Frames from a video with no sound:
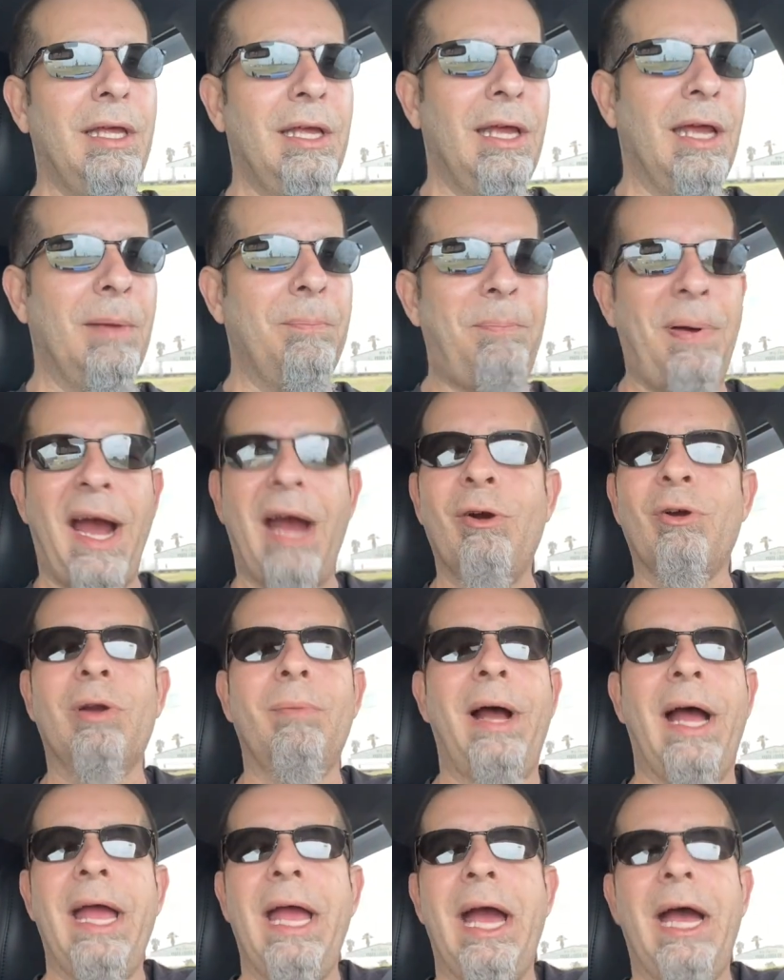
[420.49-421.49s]
and power
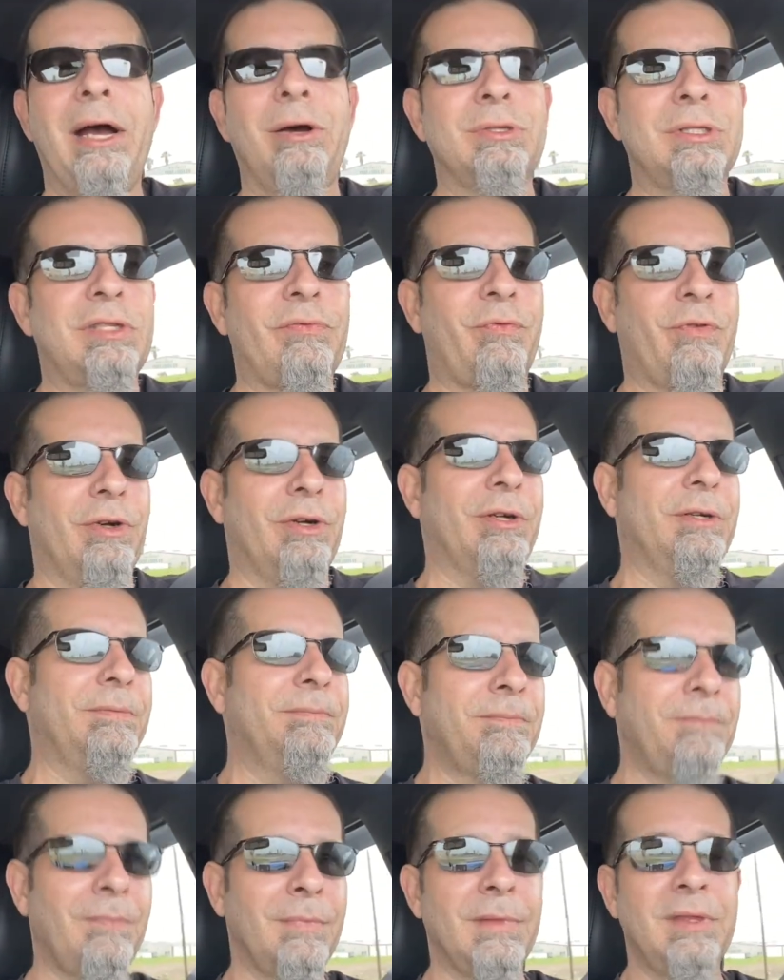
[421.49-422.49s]
my house for
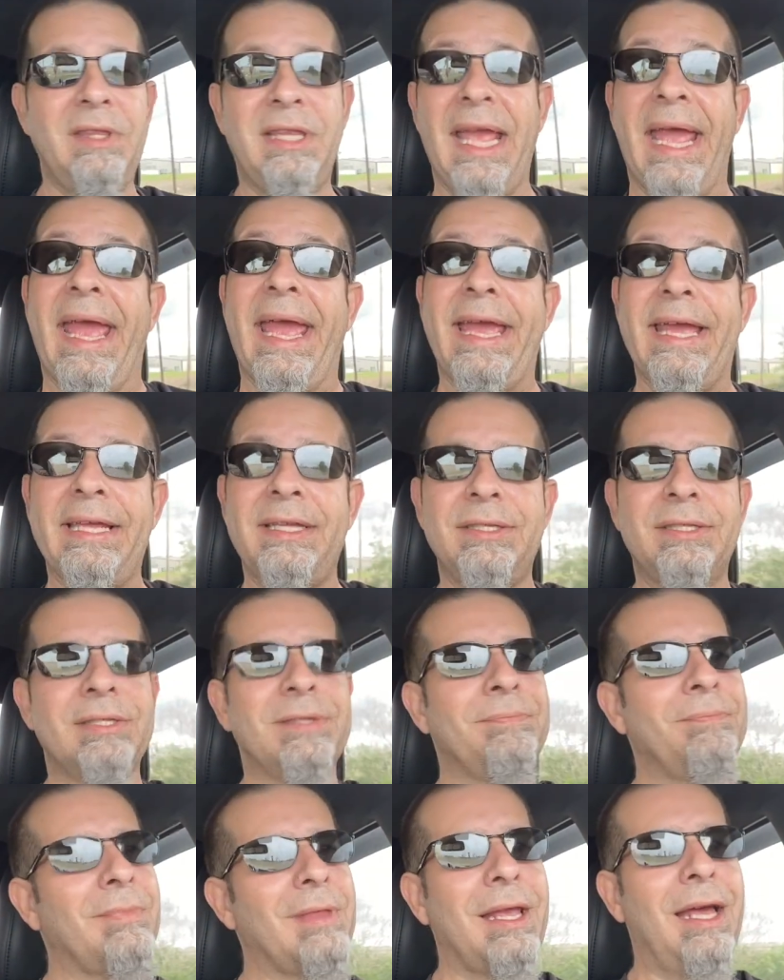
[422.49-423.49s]
days?
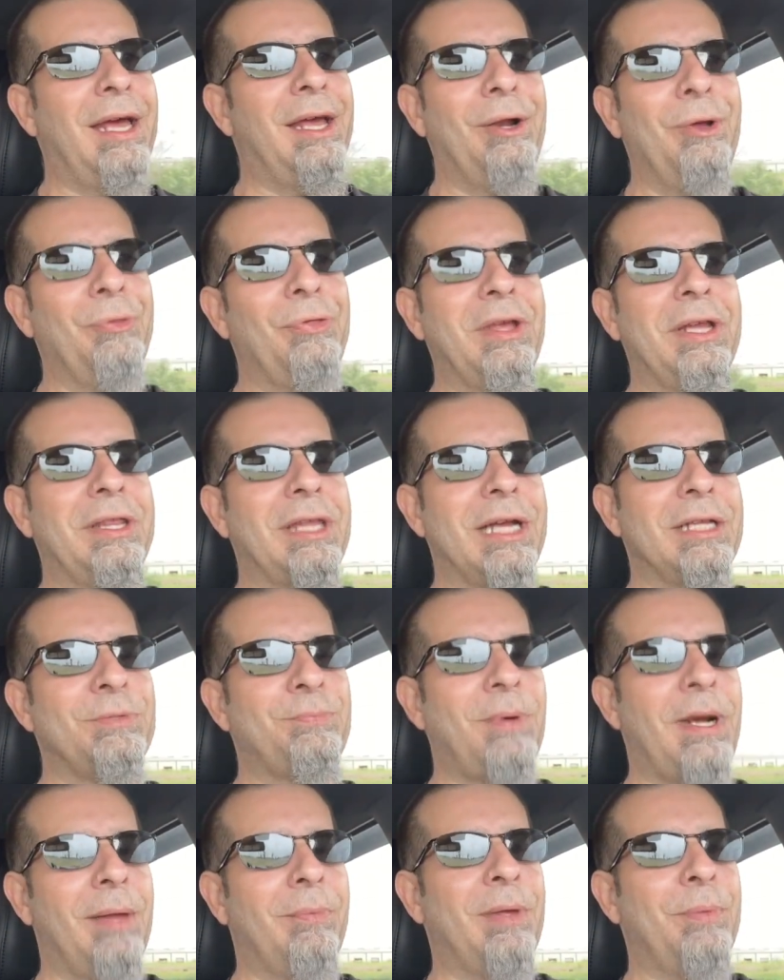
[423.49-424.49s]
I don't think that's
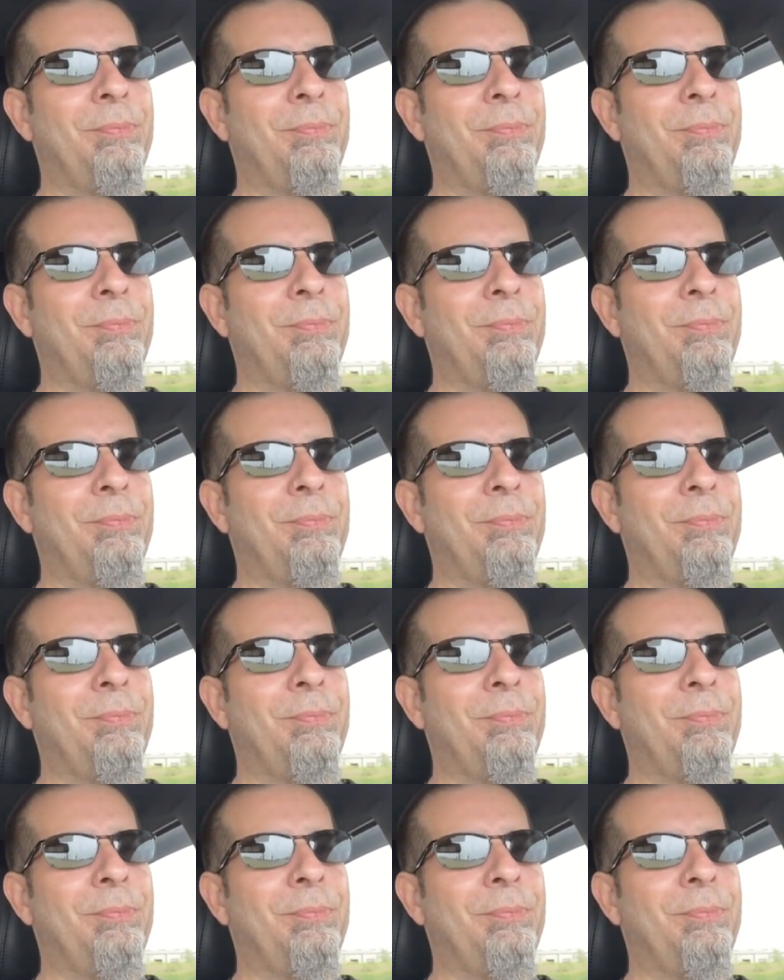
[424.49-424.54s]
probably